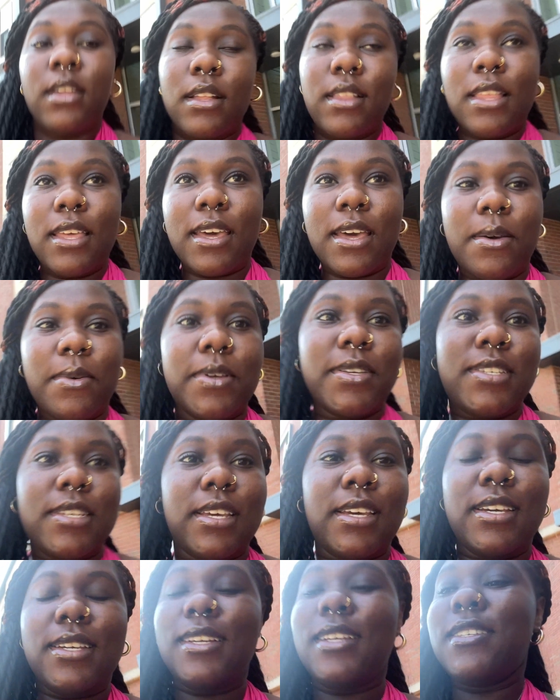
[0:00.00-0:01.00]
Like I was
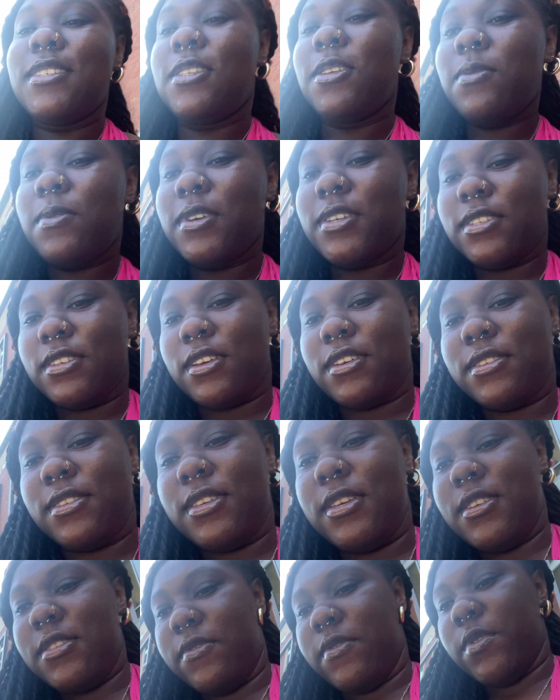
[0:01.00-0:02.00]
saying, it's so
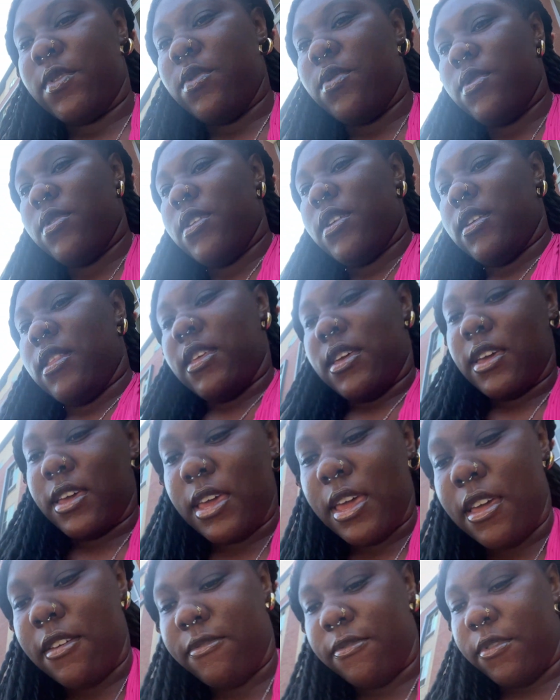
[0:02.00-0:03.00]
exhausted recording
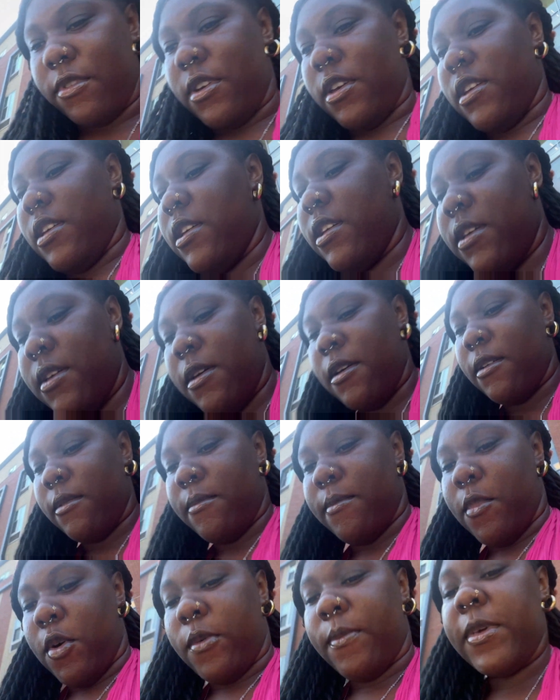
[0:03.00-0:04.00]
like every
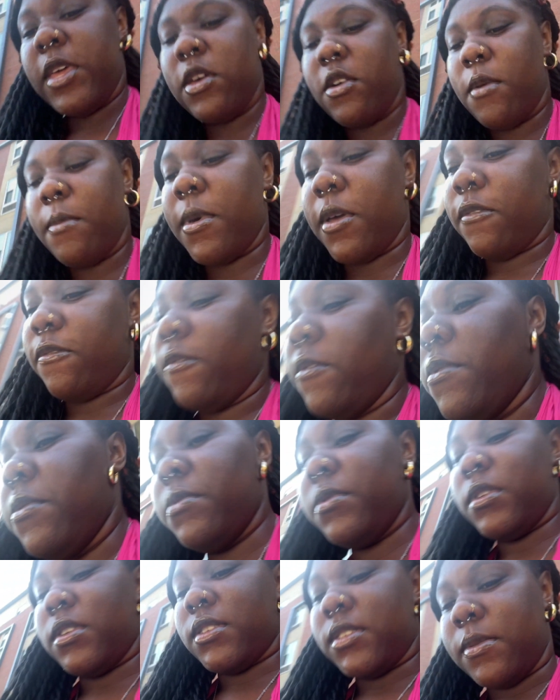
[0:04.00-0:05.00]
moment on my
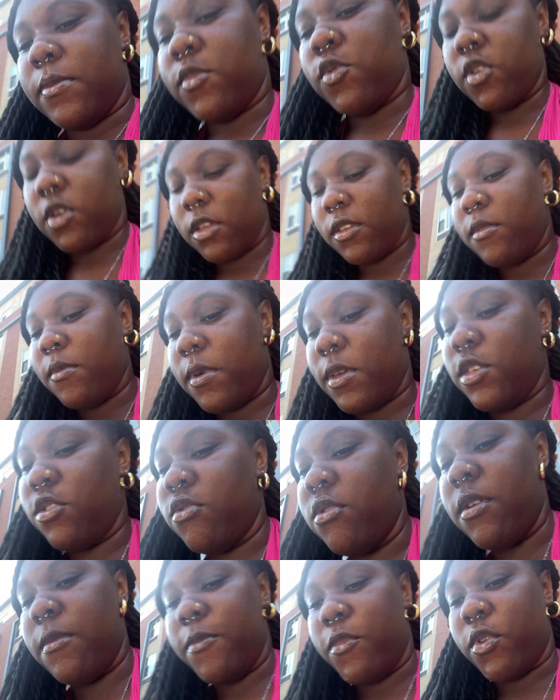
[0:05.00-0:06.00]
phone because I'm trying to make
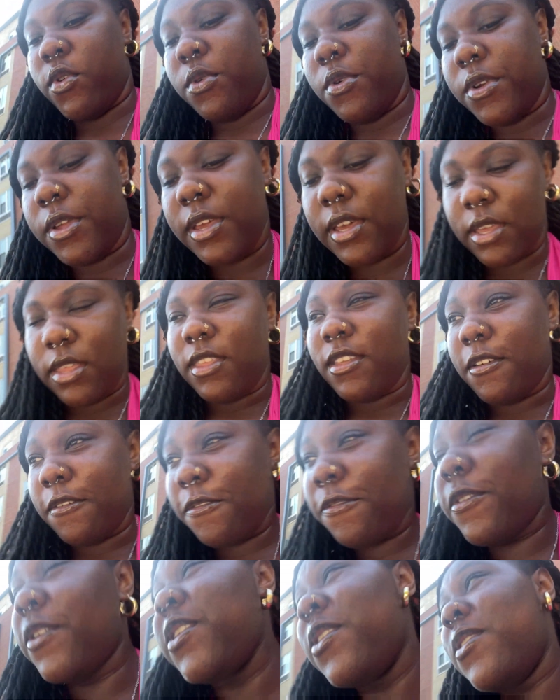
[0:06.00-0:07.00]
sure I'm recording enough
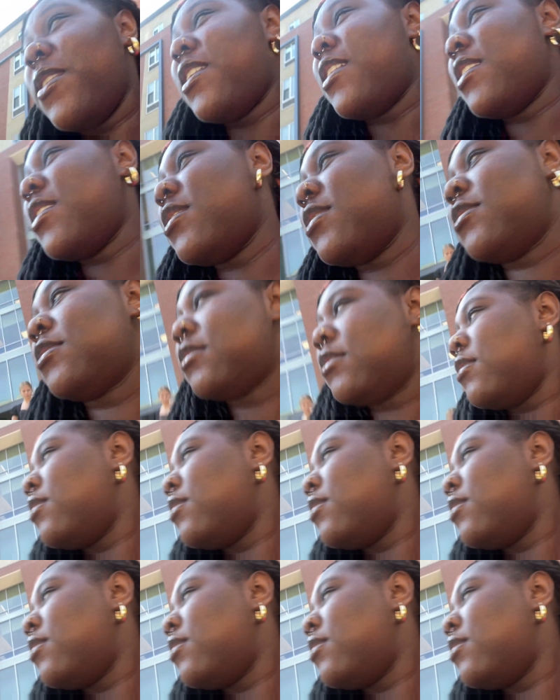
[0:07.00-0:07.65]
for you guys.